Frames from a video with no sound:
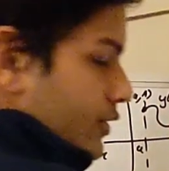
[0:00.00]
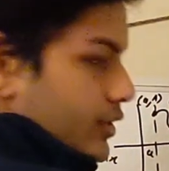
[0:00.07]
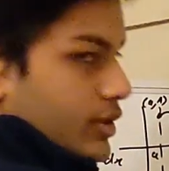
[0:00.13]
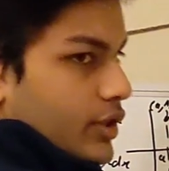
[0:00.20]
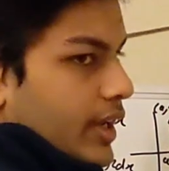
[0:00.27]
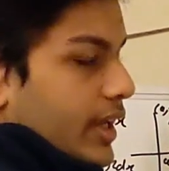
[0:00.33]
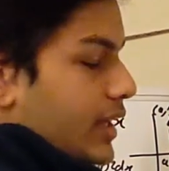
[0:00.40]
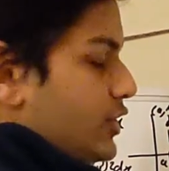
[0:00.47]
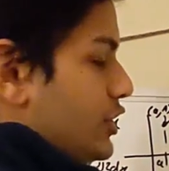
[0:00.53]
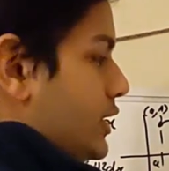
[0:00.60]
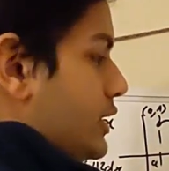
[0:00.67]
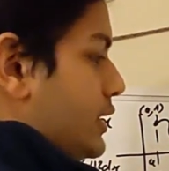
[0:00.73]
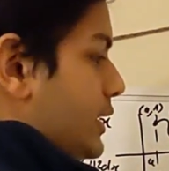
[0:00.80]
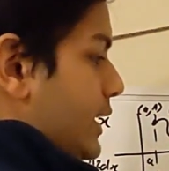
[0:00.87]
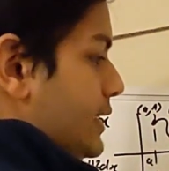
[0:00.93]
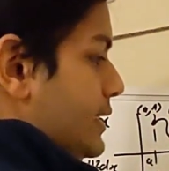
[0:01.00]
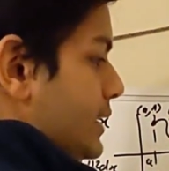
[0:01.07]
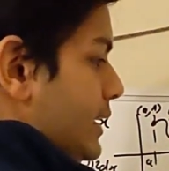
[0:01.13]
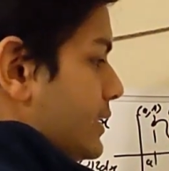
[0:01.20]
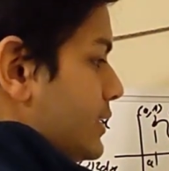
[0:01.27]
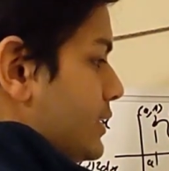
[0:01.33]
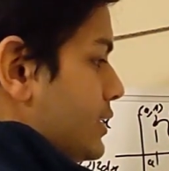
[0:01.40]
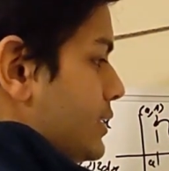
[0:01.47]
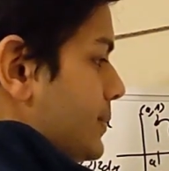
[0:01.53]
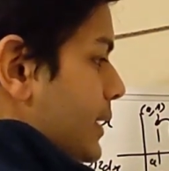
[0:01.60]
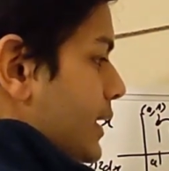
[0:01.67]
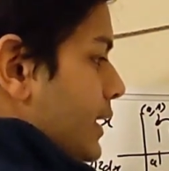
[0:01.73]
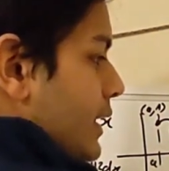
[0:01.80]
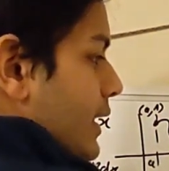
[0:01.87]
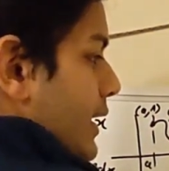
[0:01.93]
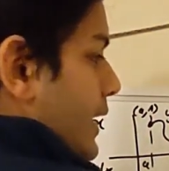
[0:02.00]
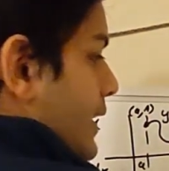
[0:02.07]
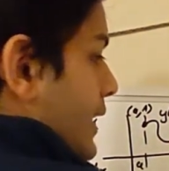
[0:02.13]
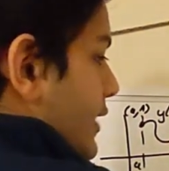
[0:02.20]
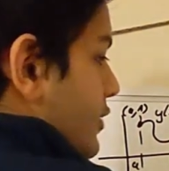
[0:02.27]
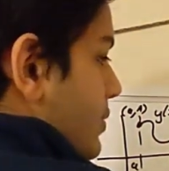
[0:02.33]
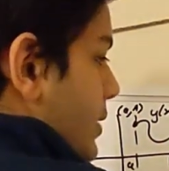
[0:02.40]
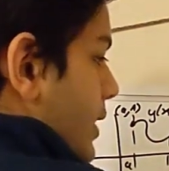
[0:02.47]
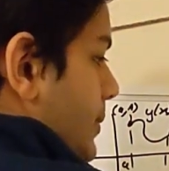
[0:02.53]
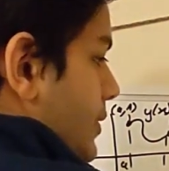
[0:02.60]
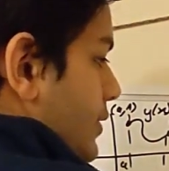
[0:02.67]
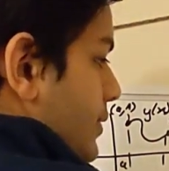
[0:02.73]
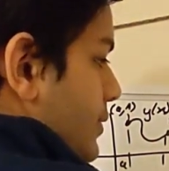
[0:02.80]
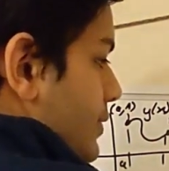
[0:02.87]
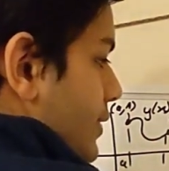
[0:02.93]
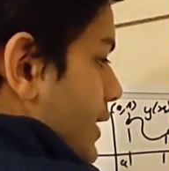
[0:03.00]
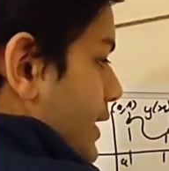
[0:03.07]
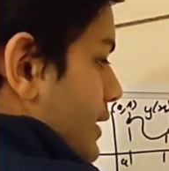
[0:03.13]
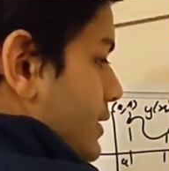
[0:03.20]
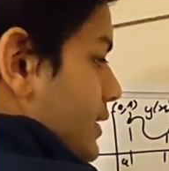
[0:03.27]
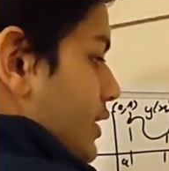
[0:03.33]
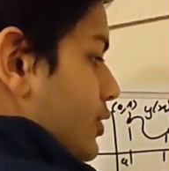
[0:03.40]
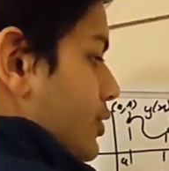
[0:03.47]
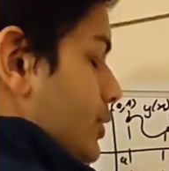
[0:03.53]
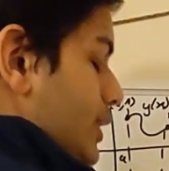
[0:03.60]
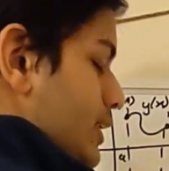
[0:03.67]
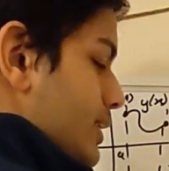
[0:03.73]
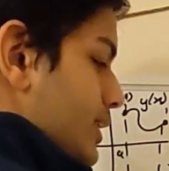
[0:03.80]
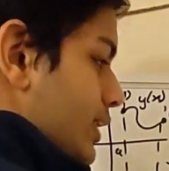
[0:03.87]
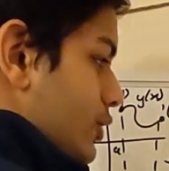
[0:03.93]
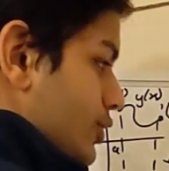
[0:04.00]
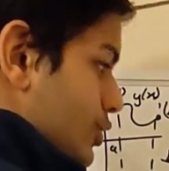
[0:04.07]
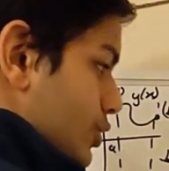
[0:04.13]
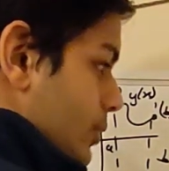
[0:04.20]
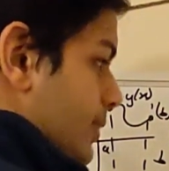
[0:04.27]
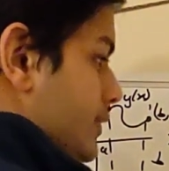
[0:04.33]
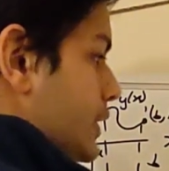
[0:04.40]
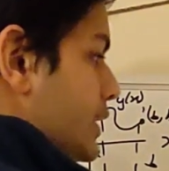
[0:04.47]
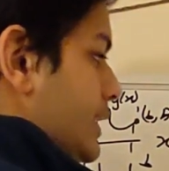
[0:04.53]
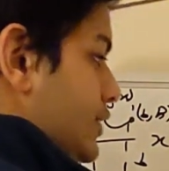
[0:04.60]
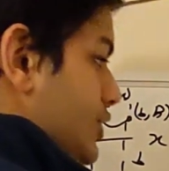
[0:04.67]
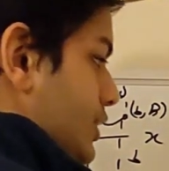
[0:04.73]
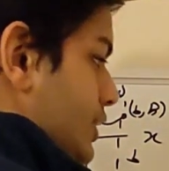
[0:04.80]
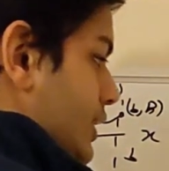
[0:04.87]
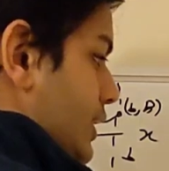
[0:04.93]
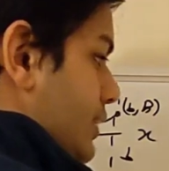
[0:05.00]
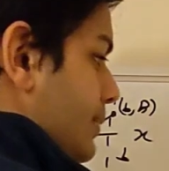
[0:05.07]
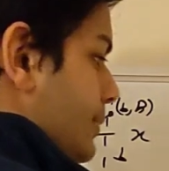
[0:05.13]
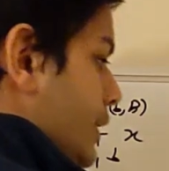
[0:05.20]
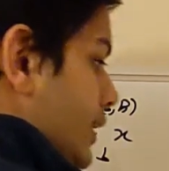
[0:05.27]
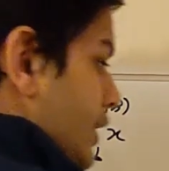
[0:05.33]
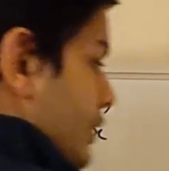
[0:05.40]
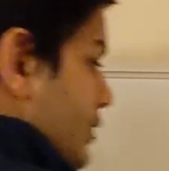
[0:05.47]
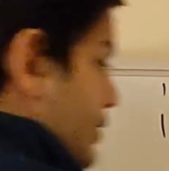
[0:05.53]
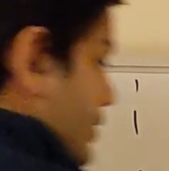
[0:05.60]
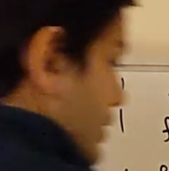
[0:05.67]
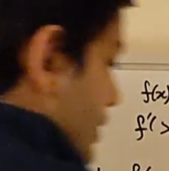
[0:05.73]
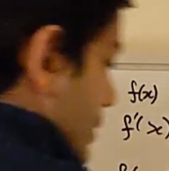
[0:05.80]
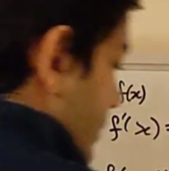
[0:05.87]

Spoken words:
of change in the x-axis, and f prime of x0 is like your slope of the tangent line. So this is